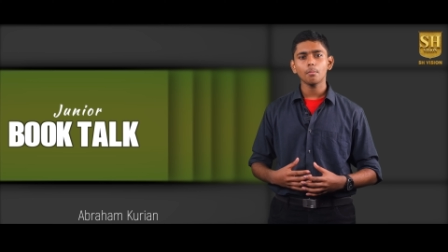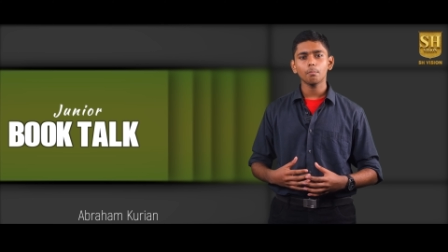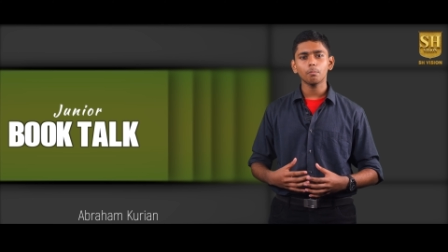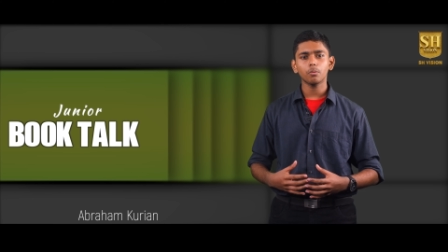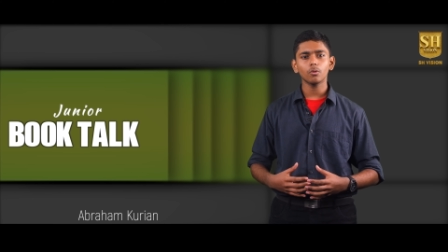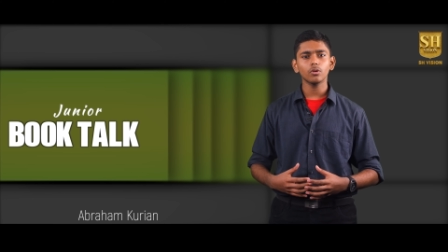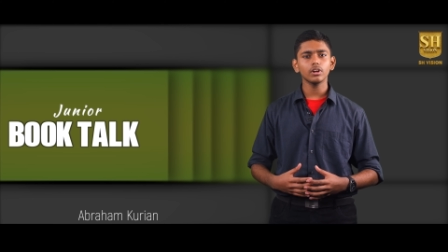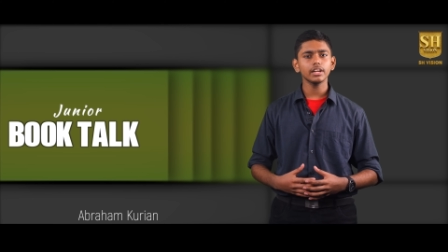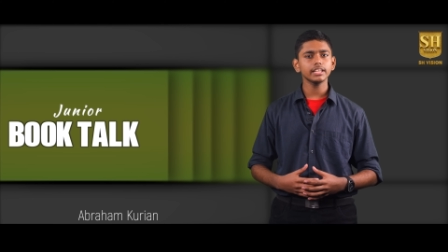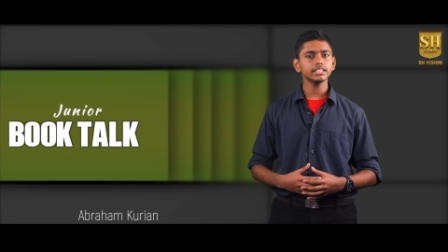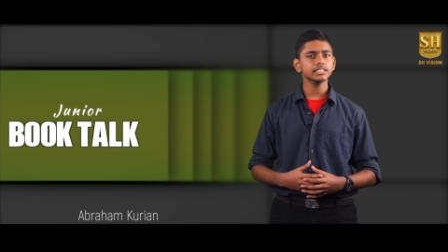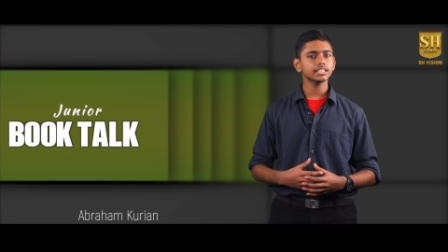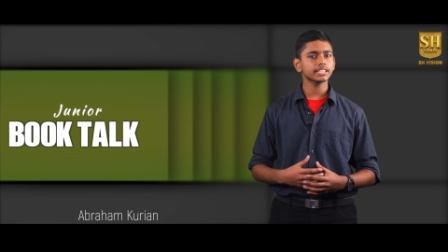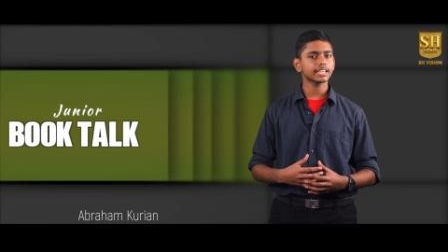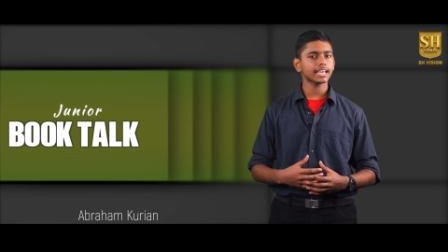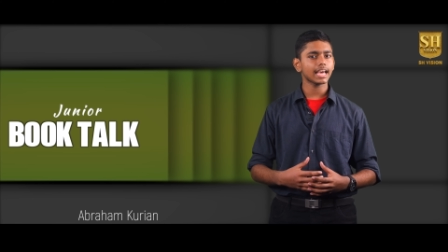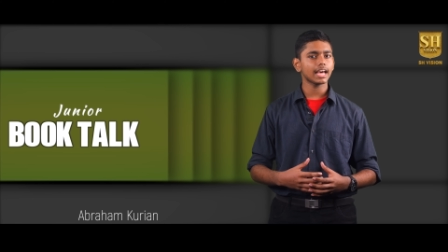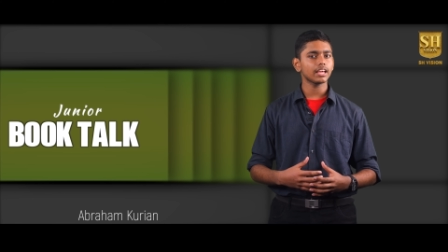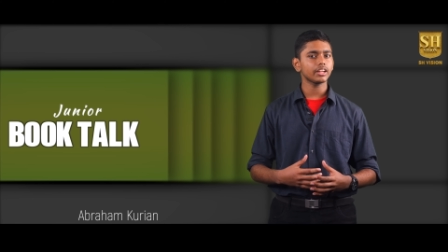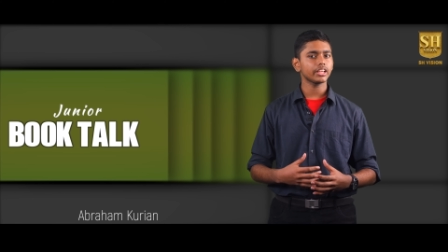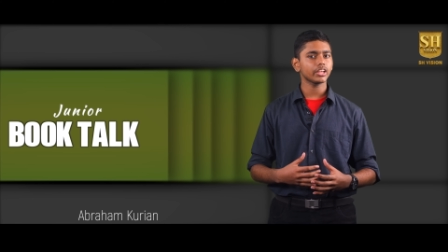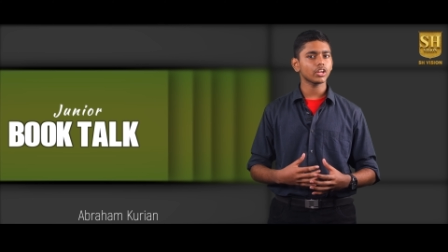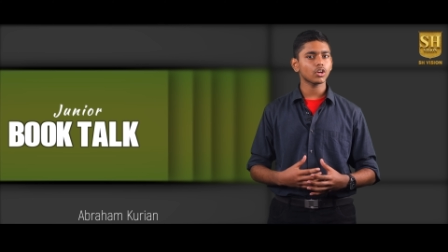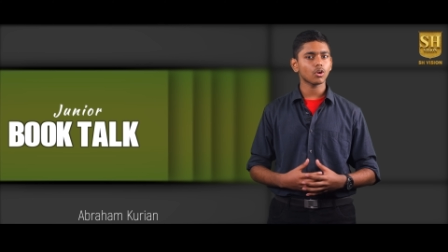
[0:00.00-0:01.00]
pulling the
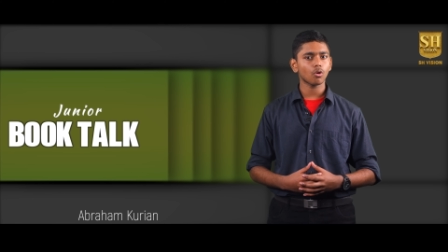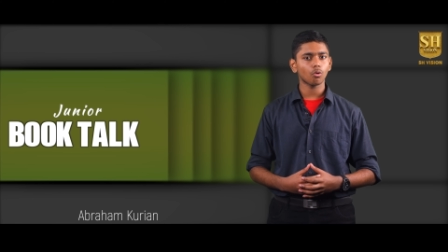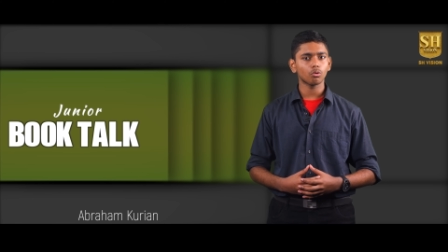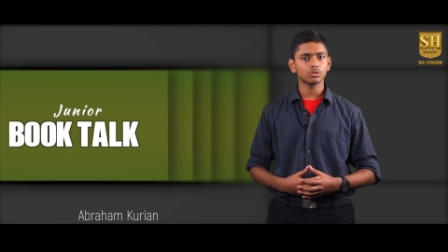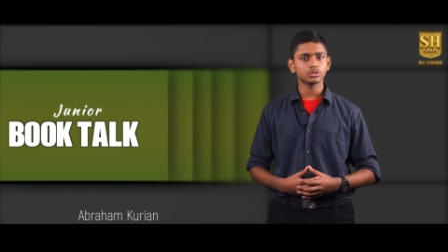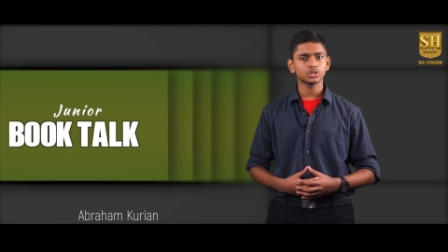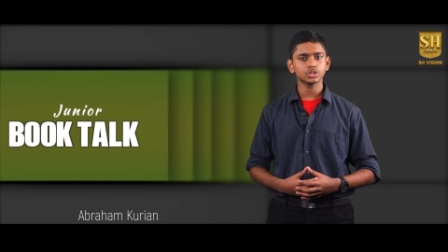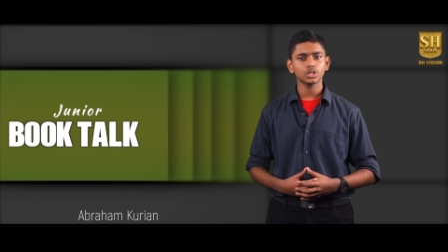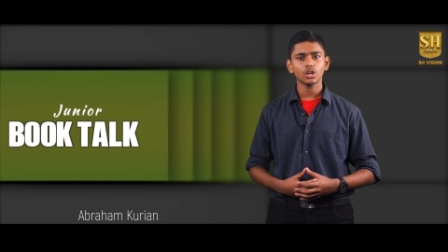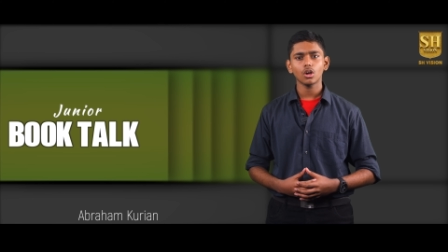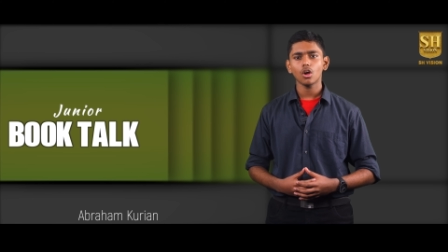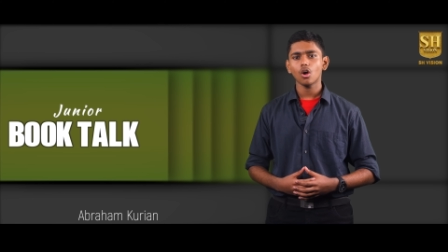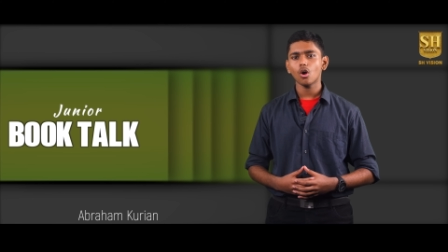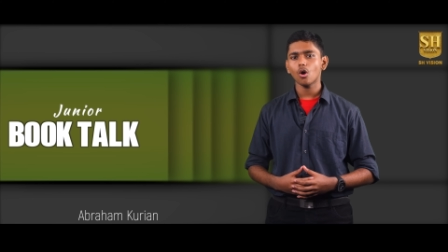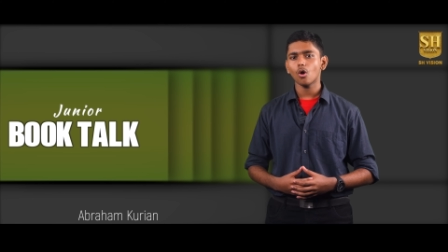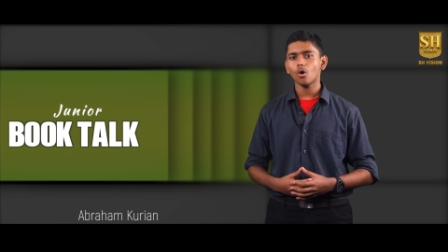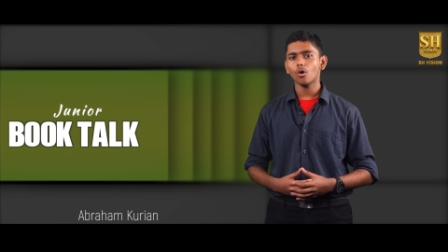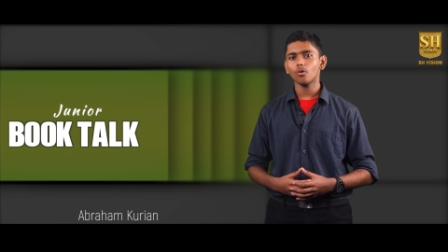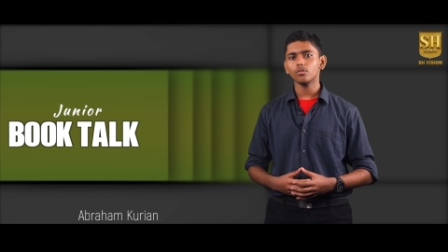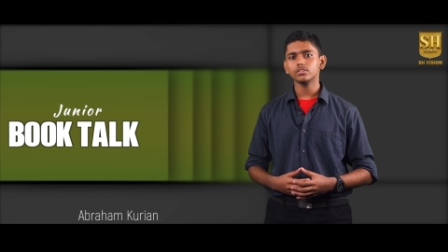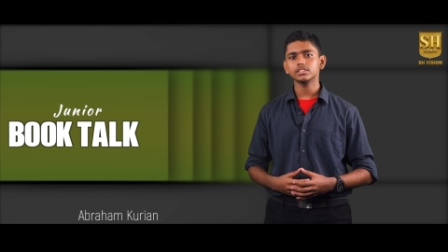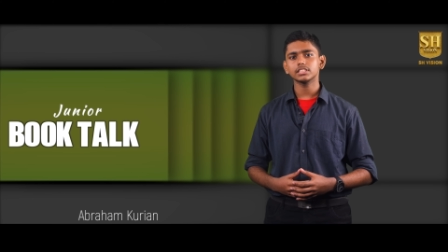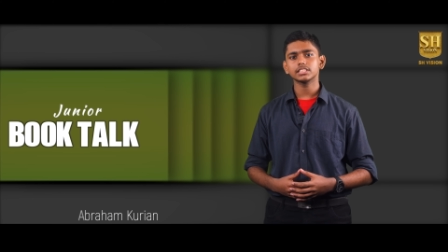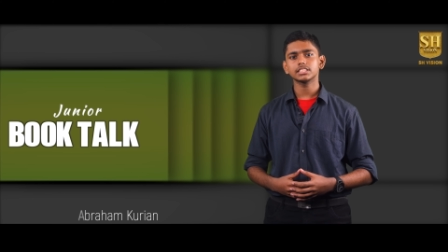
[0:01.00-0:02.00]
carrying coach
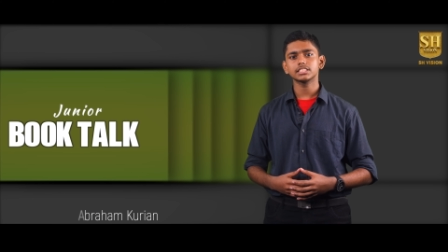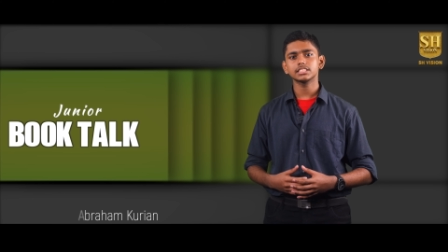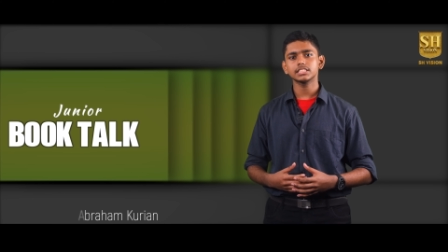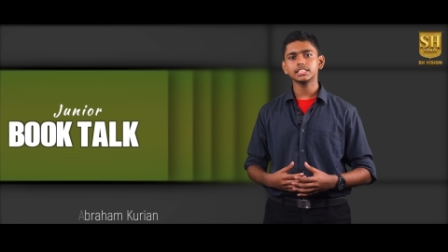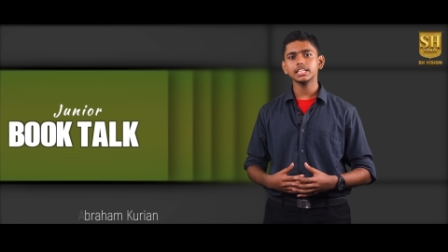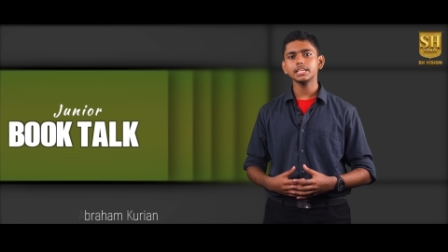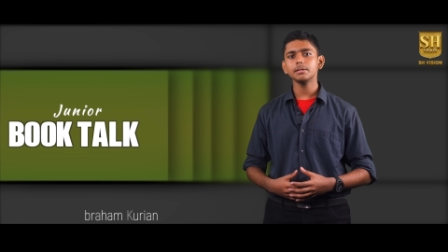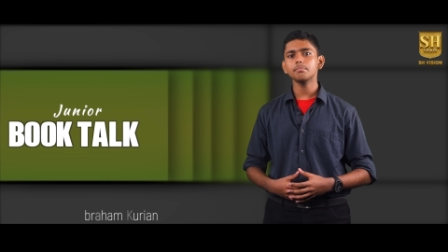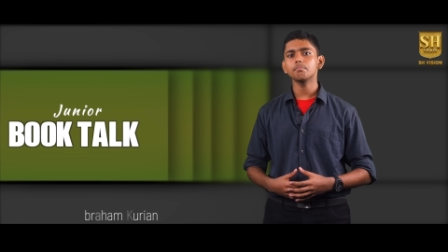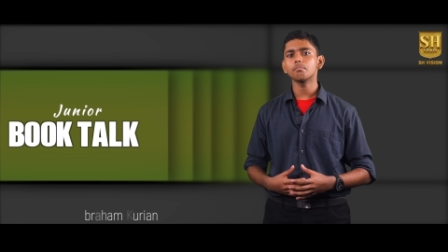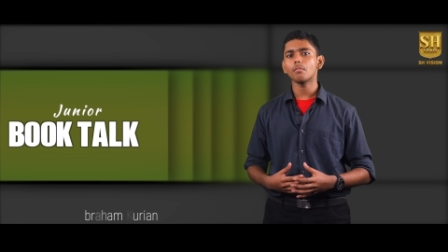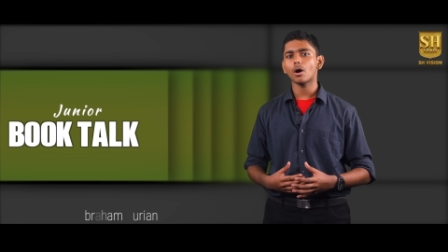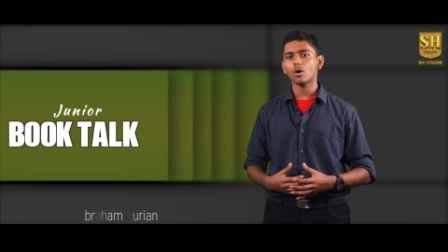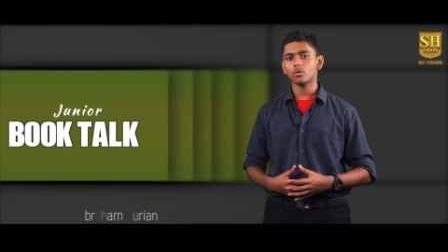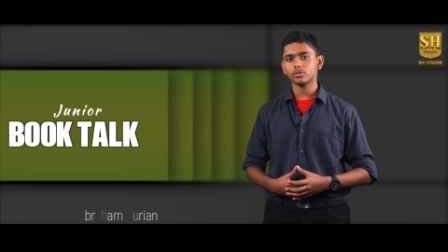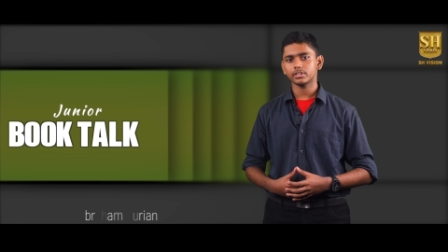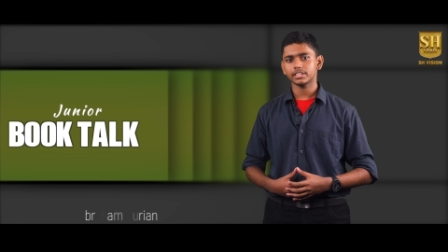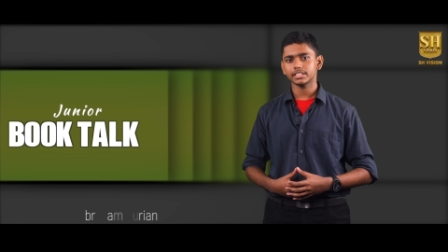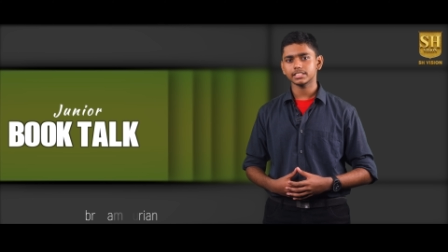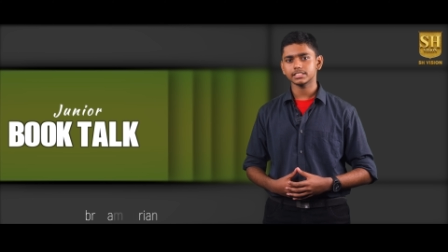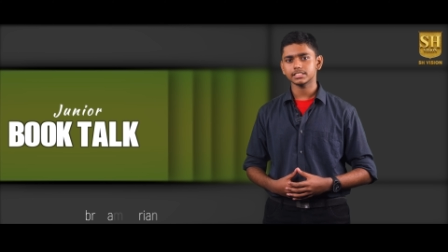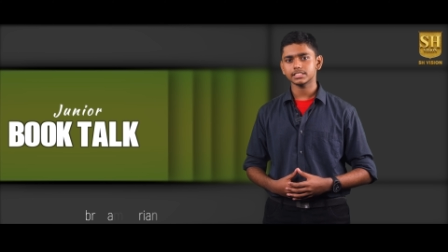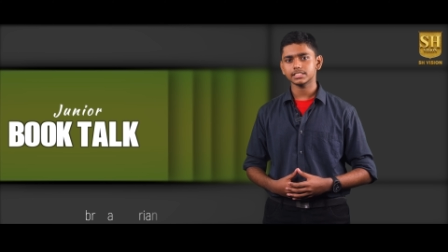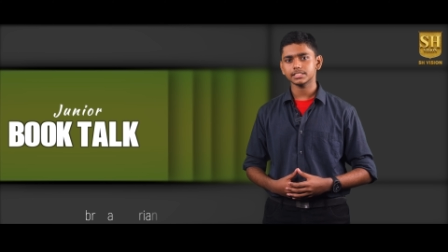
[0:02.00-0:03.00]
over the steep
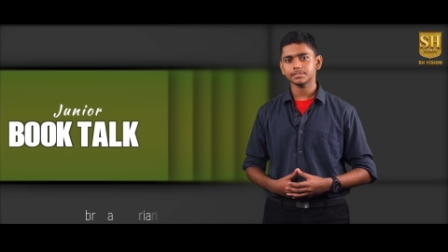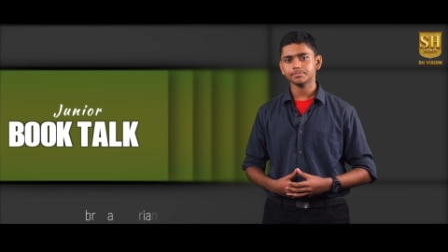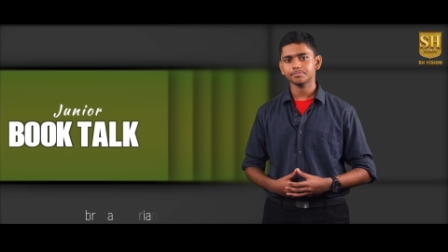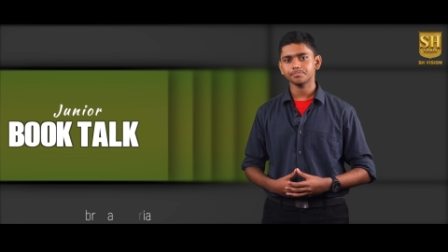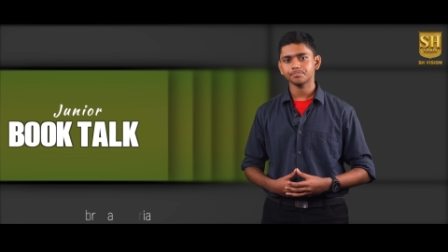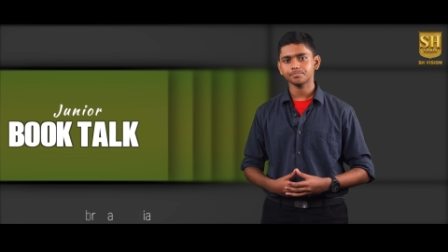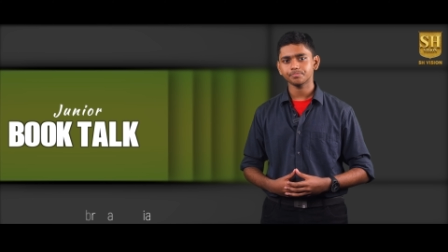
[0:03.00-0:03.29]
mountains.